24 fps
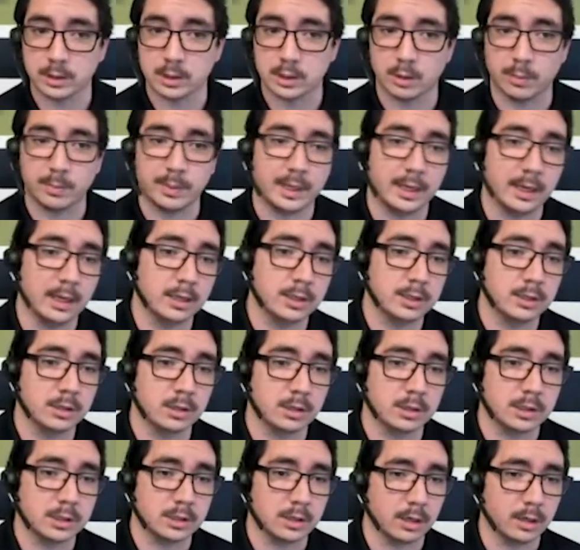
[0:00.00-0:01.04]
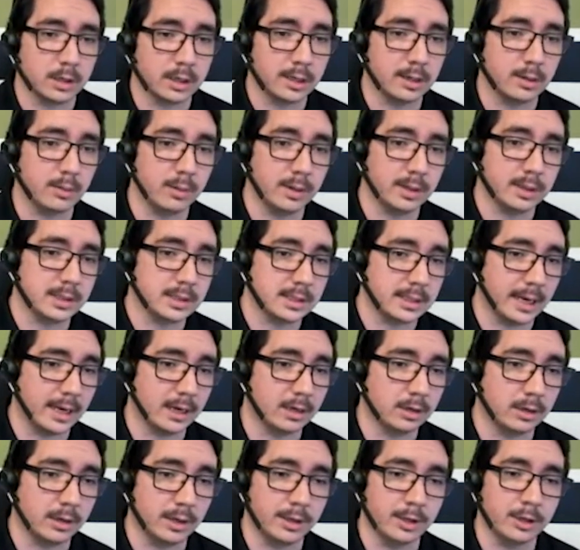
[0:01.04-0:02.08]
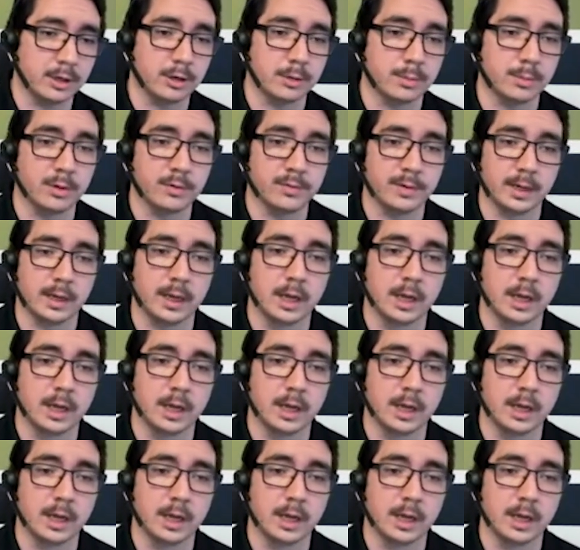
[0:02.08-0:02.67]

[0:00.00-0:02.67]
So because you're starting with standard and then you're moving